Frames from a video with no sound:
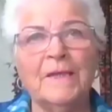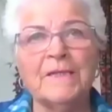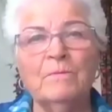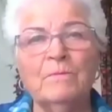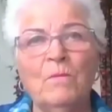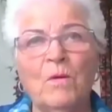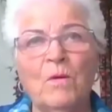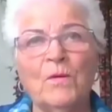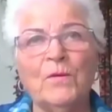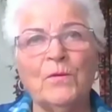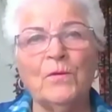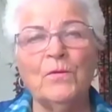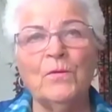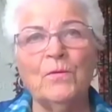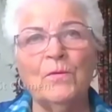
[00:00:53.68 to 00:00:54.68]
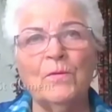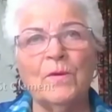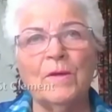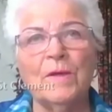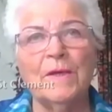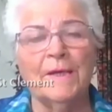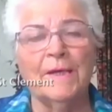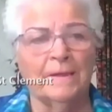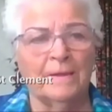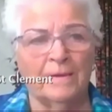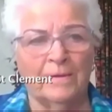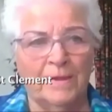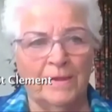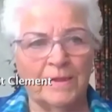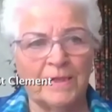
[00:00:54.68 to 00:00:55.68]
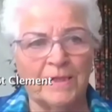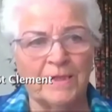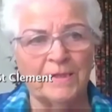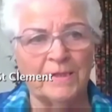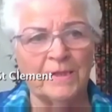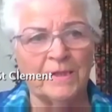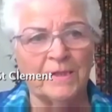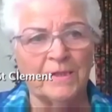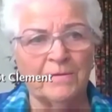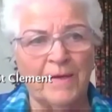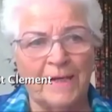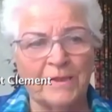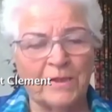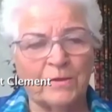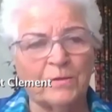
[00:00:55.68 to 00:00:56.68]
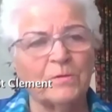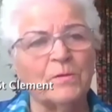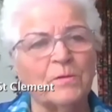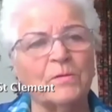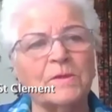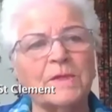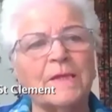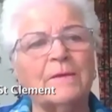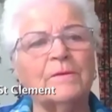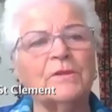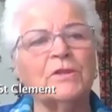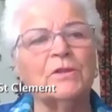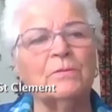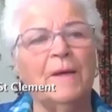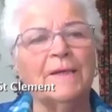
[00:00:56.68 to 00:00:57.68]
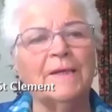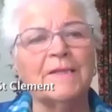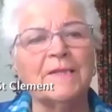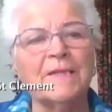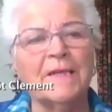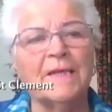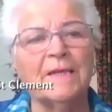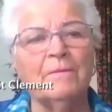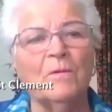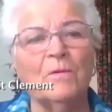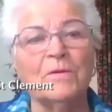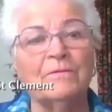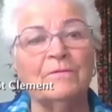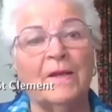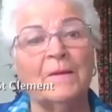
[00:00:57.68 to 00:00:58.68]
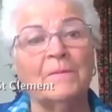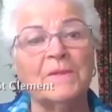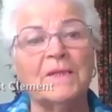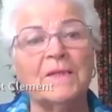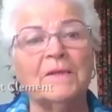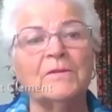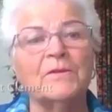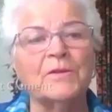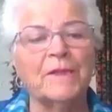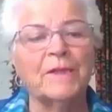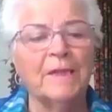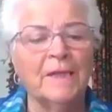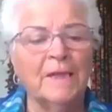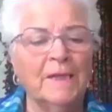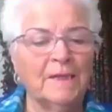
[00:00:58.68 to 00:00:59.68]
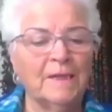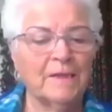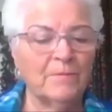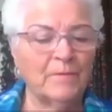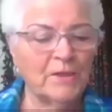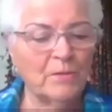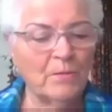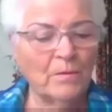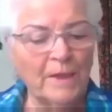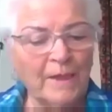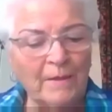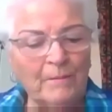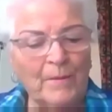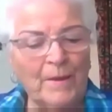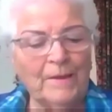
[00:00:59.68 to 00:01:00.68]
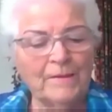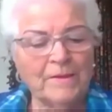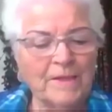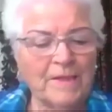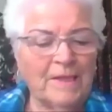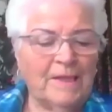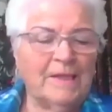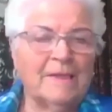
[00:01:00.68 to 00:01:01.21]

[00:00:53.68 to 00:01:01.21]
that's more through ignorance than direct cruelty, which you might see in a more developed country, because we're talking about